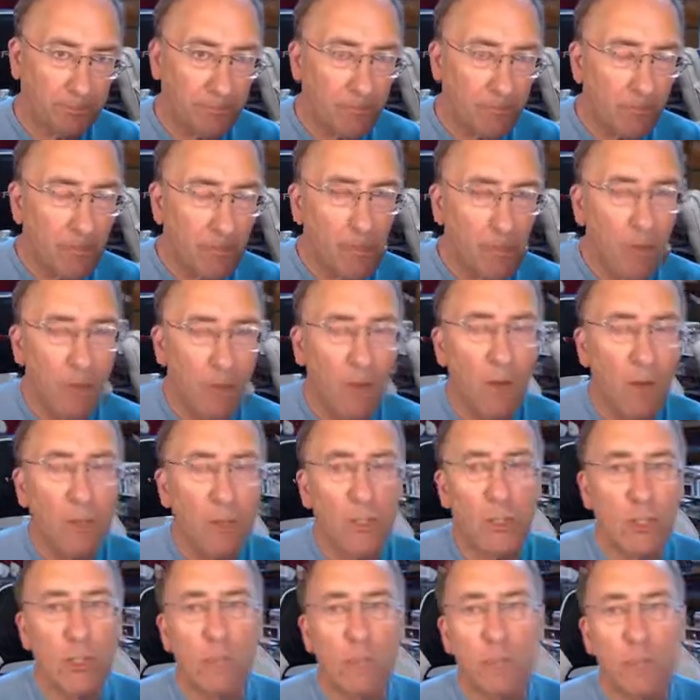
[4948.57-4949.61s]
Now, in
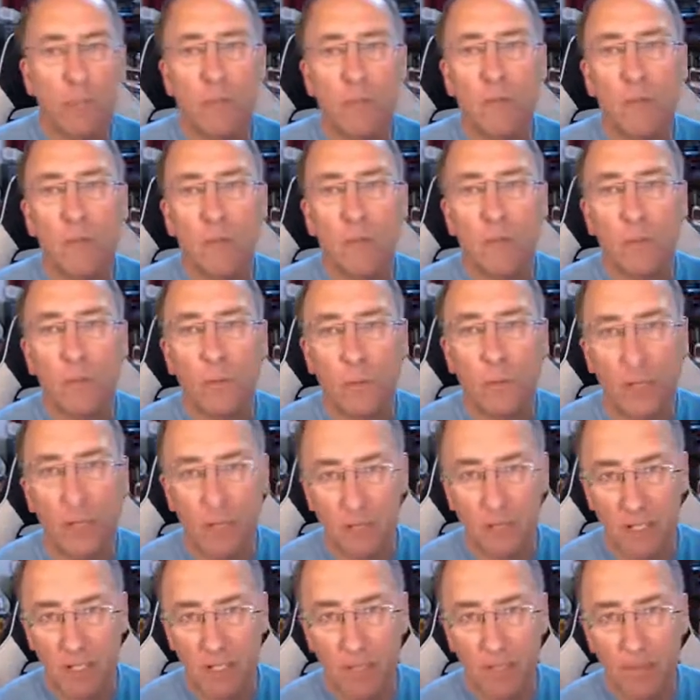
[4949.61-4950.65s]
terms of, we
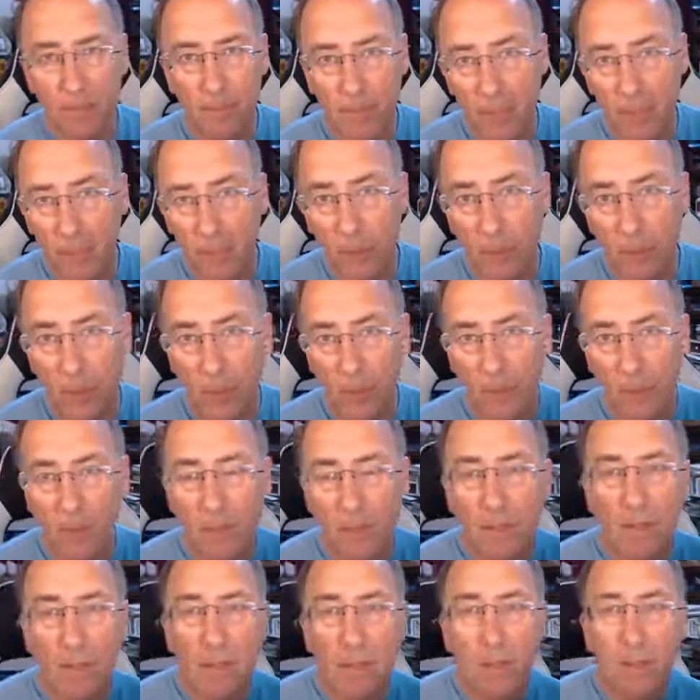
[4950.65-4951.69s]
understand Bitcoin,
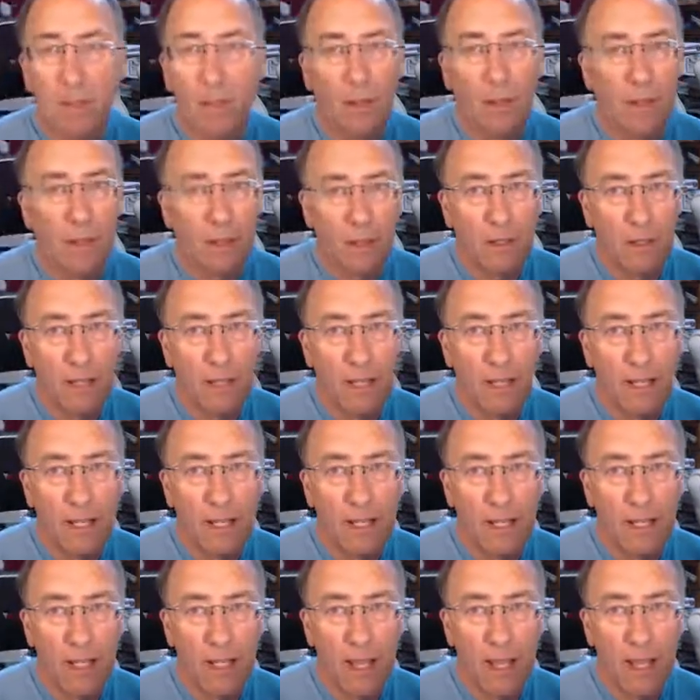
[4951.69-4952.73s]

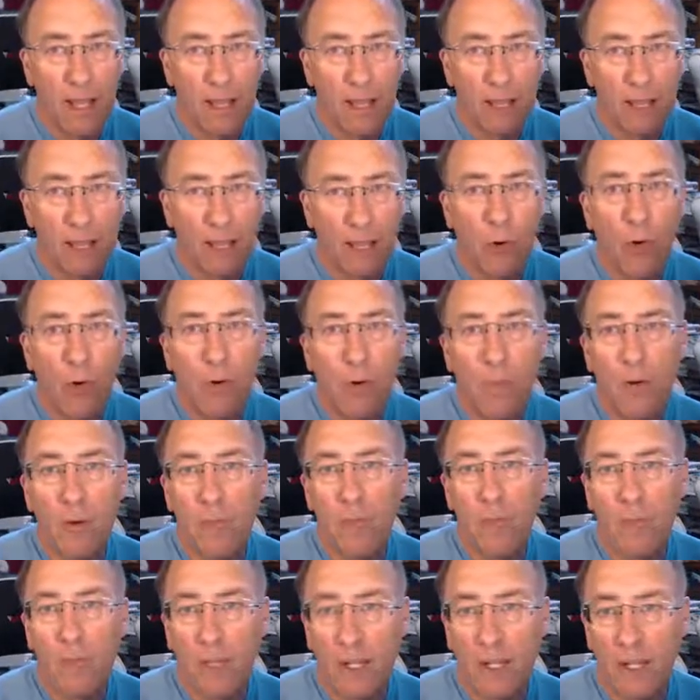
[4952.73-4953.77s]
a form
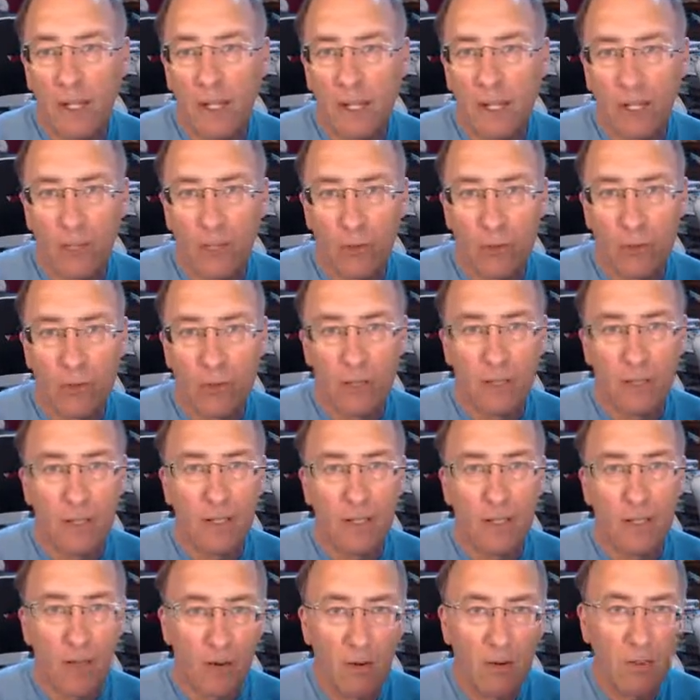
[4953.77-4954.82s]
of electronic
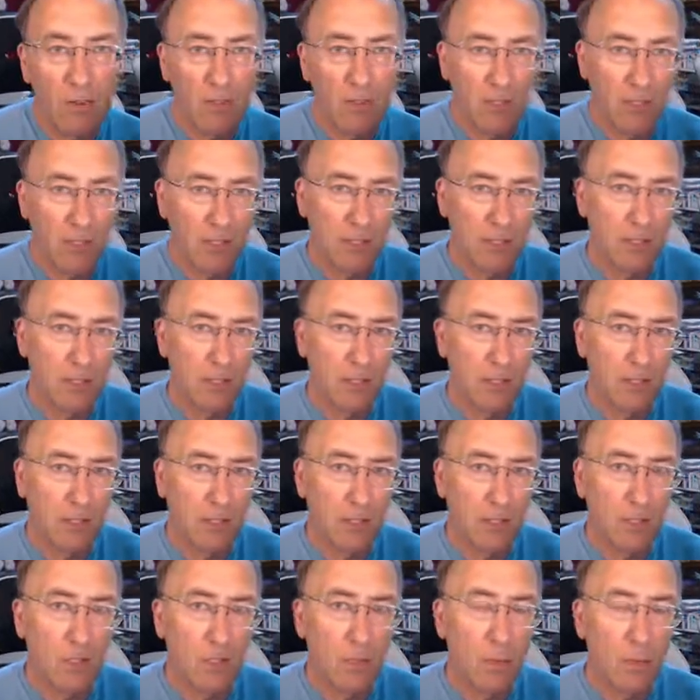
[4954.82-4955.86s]
currency
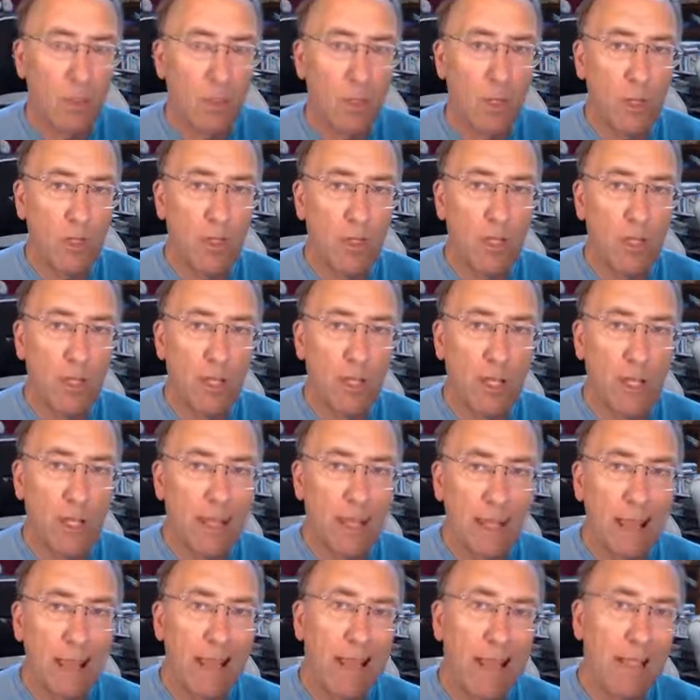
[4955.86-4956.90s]
which
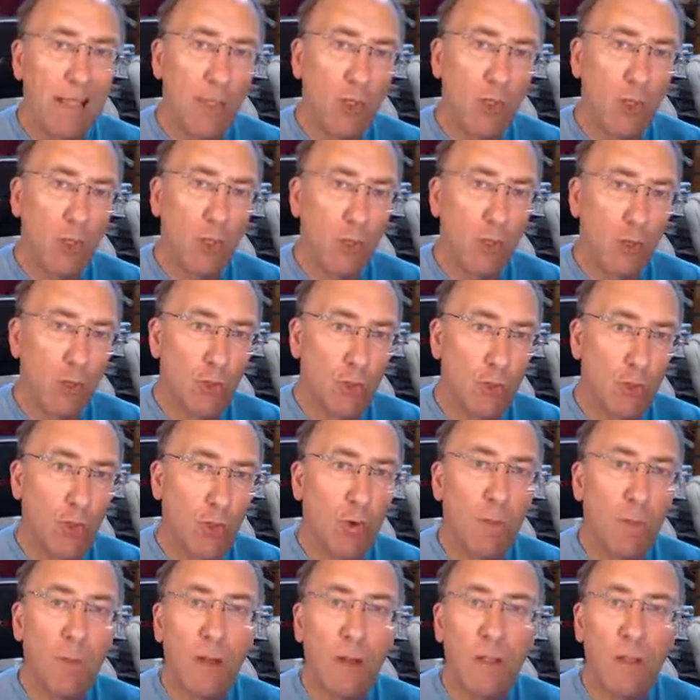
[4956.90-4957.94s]
again is controlled
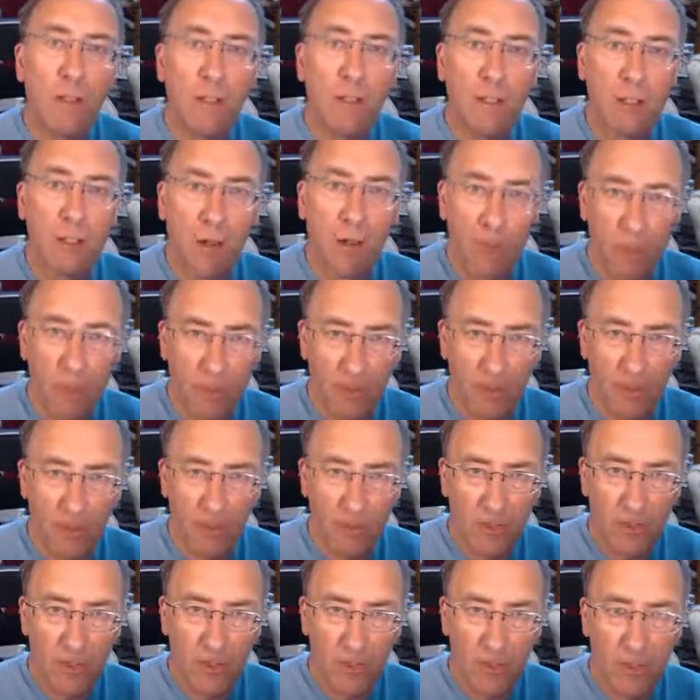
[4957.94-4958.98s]
by government
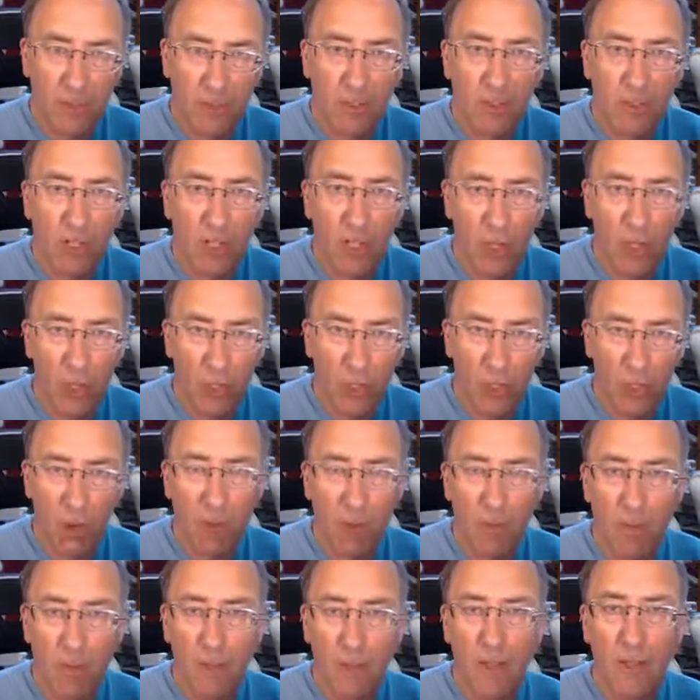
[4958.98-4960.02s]
and not
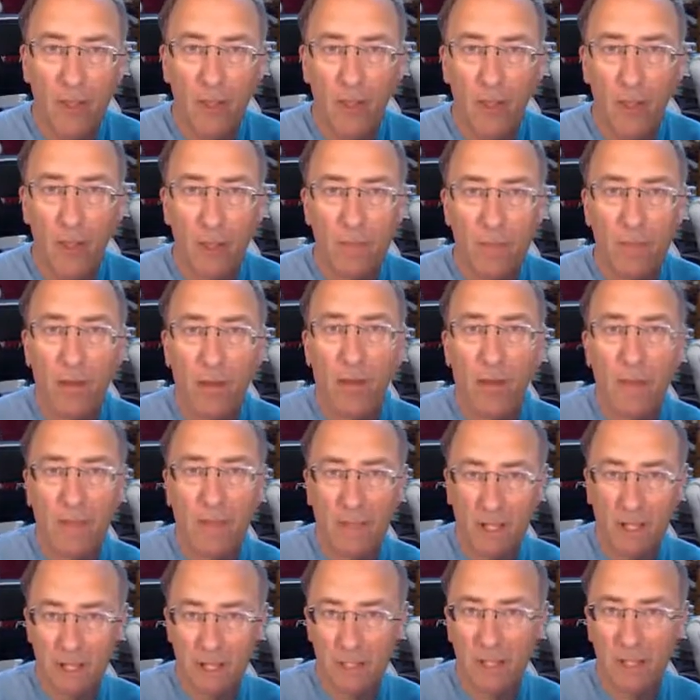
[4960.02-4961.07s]
by a third party.
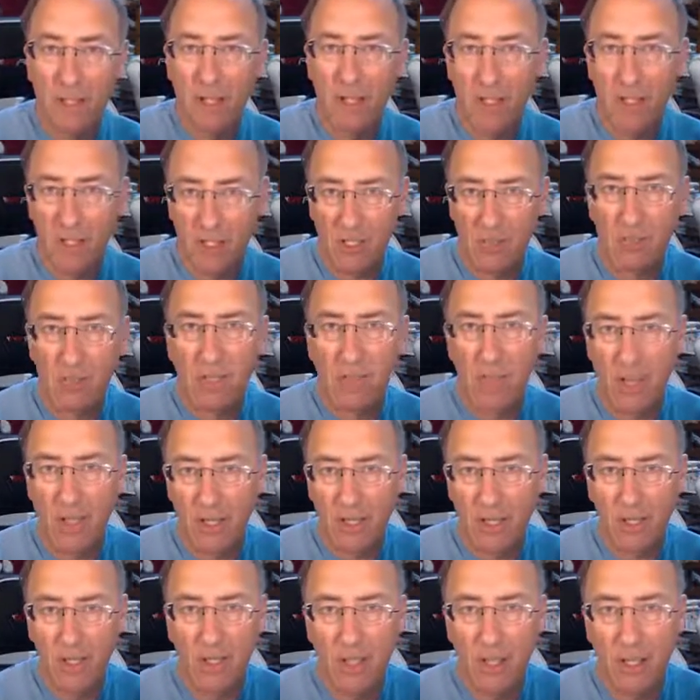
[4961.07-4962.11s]
That's the next phase
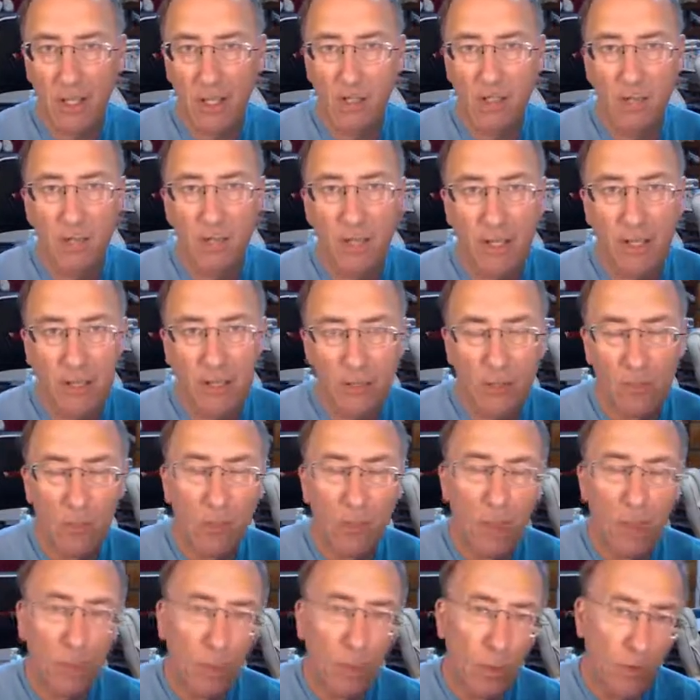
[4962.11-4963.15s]
that
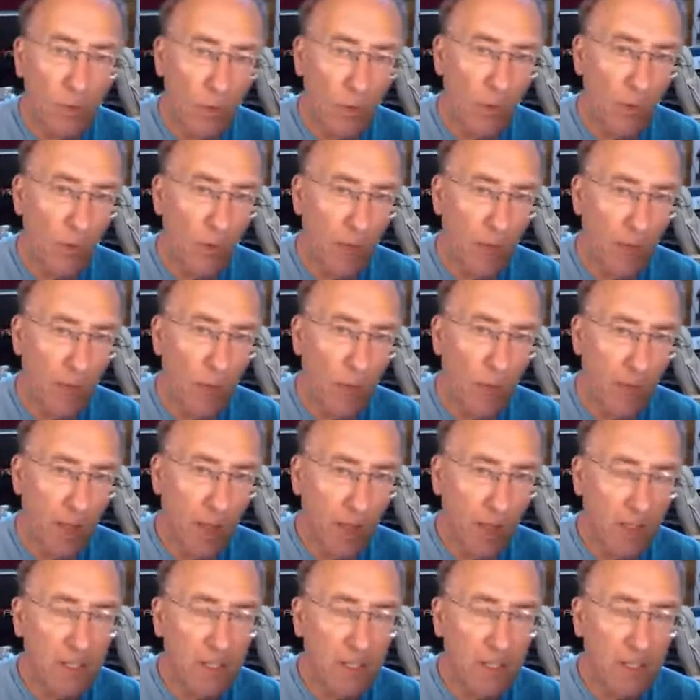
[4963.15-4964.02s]
will go through that.